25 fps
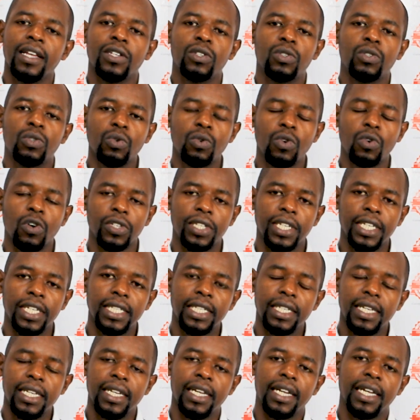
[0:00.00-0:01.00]
Two
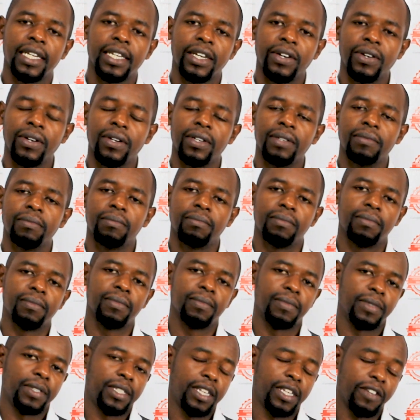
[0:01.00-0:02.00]
causes, and
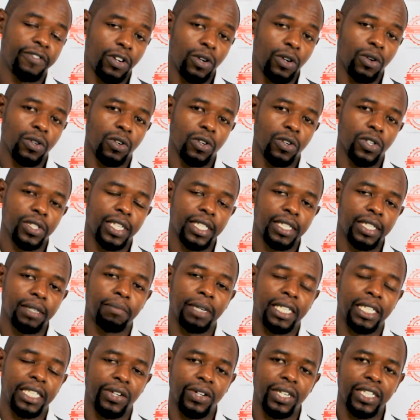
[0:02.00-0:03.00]
several causes,
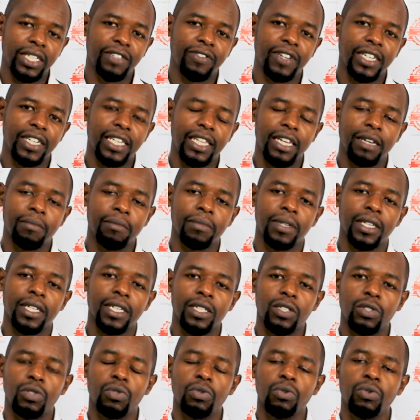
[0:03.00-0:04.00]
but I will divide them
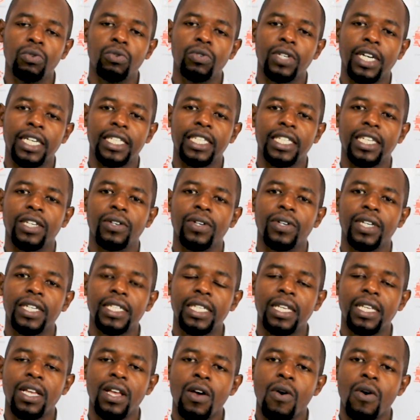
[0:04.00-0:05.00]
into
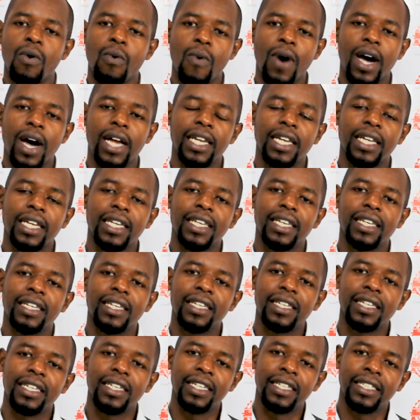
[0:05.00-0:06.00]
categories. One,
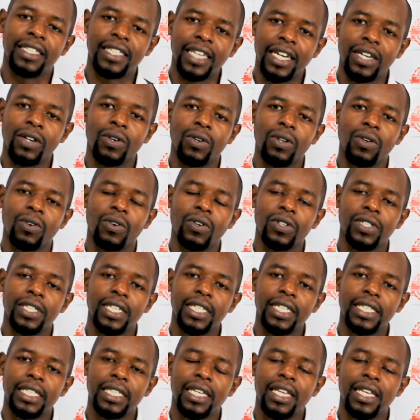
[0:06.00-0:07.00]
internal
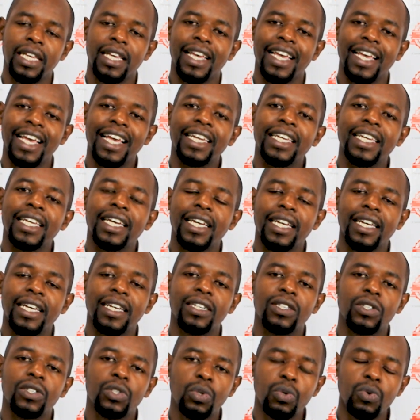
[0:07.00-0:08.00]
causes, and
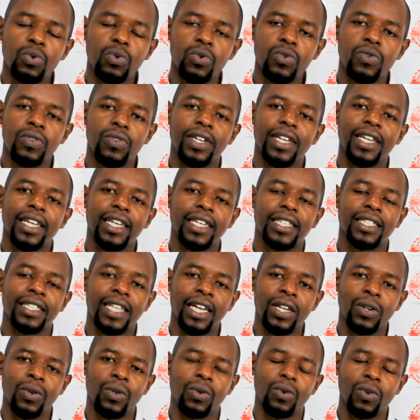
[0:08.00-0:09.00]
two,
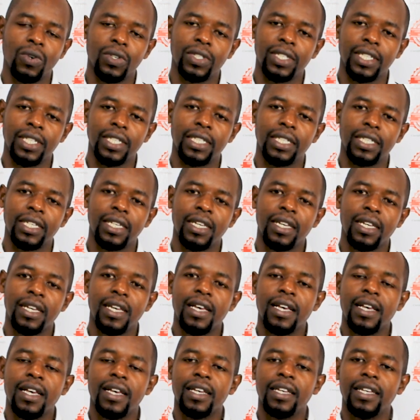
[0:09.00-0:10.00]
external causes.
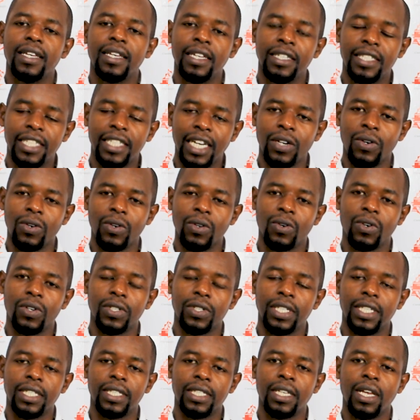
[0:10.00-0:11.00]
Internal
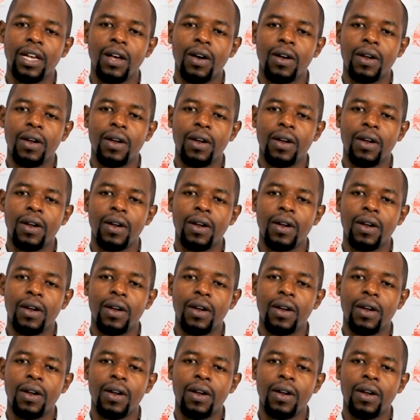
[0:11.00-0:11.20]
causes.